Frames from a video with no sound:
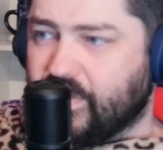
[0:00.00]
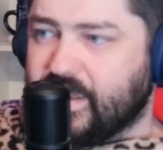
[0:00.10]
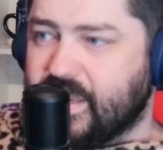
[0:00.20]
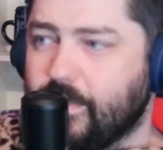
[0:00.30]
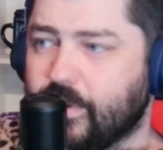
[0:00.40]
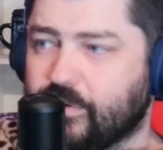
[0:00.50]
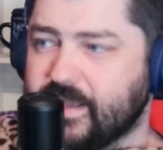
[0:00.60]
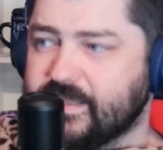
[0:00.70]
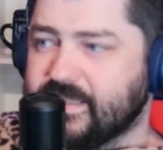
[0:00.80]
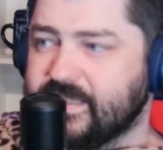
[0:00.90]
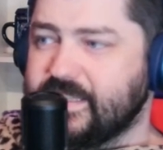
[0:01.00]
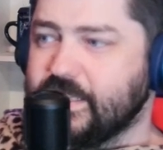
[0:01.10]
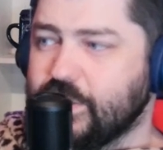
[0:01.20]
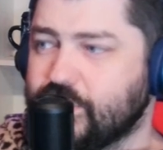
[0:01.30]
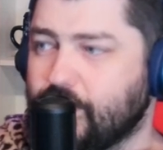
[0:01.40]
Democrats
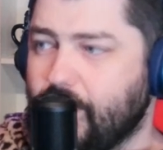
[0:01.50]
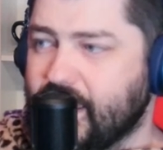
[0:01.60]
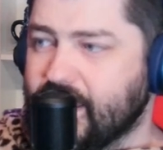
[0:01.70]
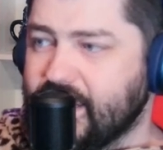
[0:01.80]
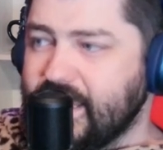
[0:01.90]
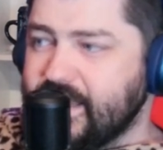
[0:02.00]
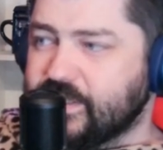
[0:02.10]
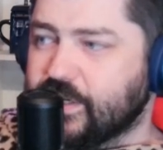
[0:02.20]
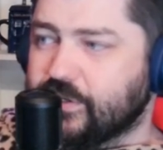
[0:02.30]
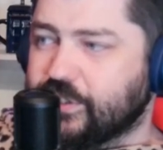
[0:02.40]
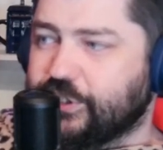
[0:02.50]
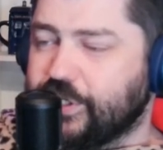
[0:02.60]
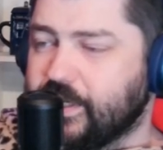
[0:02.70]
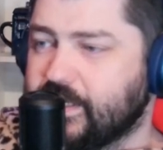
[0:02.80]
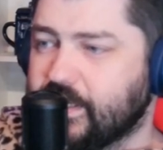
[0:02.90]
continue to make it easier to
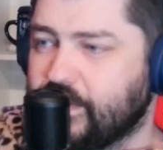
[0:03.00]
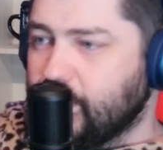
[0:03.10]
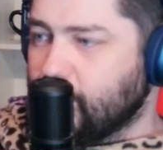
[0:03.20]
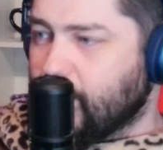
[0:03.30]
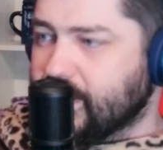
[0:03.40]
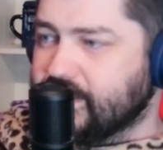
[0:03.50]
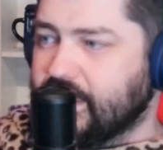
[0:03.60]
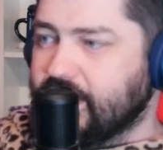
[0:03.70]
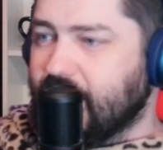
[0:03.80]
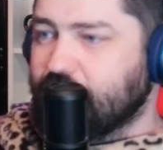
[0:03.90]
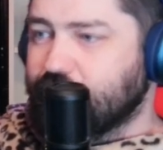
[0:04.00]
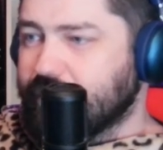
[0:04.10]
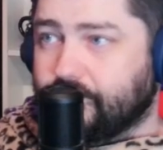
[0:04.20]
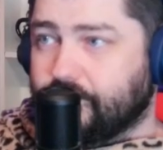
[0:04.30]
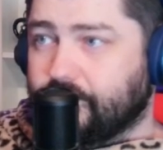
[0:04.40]
cheat in the U.S.
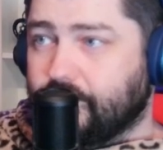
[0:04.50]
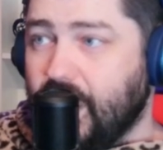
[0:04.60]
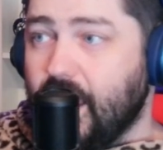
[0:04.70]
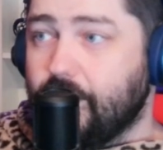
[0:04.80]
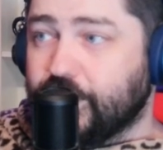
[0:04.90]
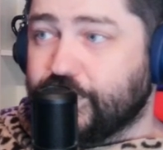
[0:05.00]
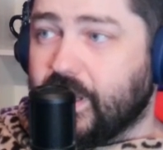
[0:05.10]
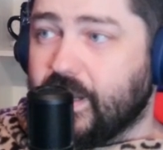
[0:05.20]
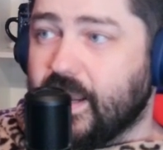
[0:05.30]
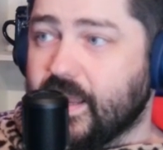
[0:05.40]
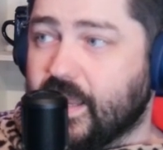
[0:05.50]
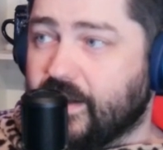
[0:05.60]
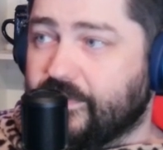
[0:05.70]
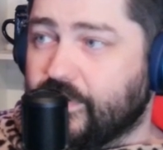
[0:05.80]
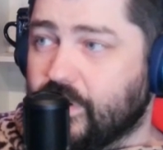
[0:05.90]
election. Yeah, Michigan
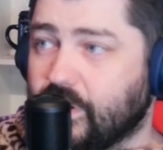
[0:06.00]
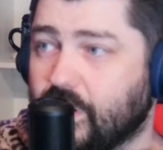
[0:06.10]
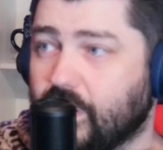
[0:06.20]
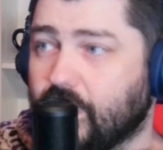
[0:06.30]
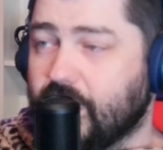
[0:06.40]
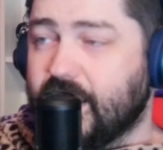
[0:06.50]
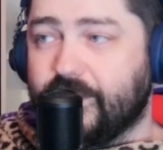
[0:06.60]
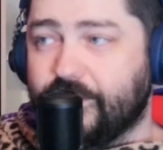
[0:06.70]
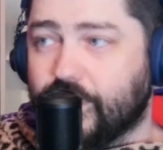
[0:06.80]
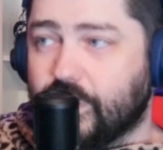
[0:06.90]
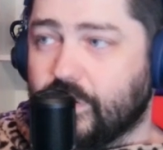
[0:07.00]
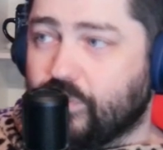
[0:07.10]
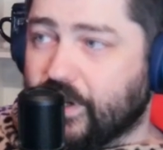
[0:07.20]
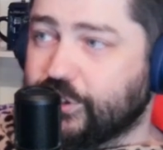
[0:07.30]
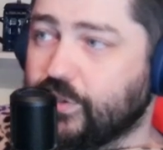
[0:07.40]
Governor
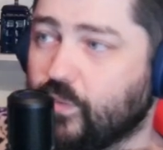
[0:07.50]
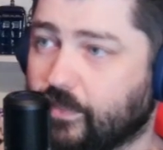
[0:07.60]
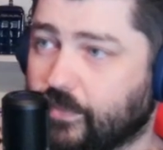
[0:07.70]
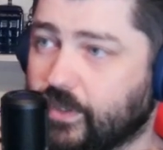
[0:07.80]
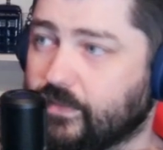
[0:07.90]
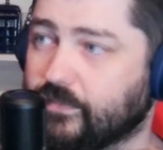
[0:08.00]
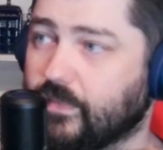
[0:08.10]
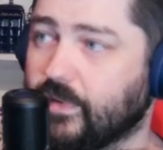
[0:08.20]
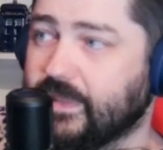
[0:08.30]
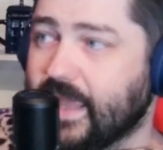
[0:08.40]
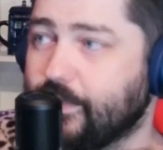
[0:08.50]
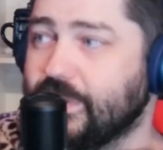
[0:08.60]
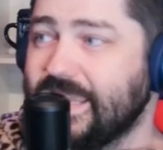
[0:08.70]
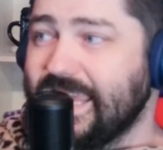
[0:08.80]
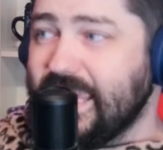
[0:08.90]
Gretchen Whitmer
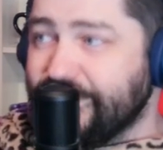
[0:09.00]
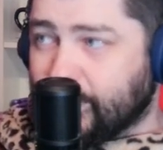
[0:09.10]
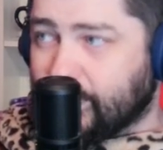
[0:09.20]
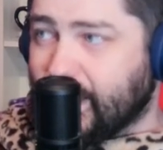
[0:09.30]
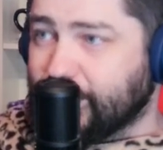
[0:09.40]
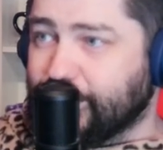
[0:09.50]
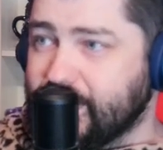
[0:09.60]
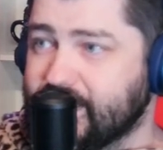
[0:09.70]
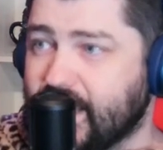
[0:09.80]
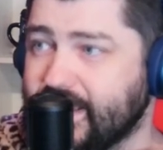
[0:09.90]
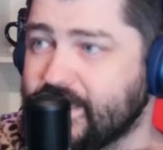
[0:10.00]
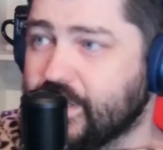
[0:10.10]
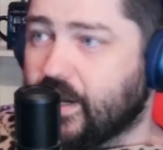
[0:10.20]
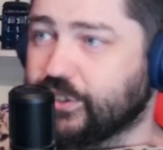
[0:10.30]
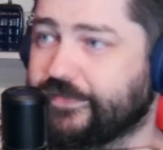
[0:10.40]
labeled evil as she signs
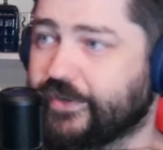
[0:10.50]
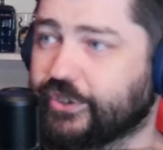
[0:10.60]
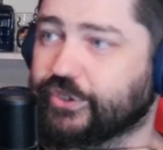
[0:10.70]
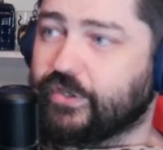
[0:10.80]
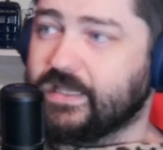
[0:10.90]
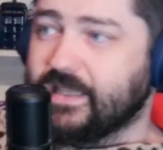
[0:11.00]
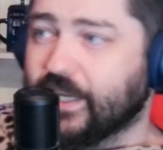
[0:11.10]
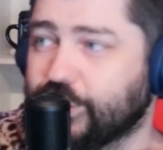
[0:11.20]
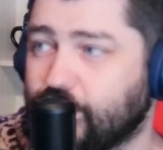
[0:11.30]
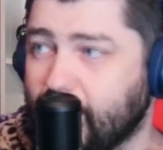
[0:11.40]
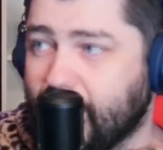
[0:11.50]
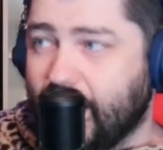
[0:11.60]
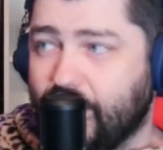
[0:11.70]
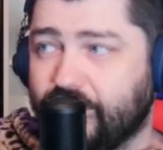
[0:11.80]
controversial election recount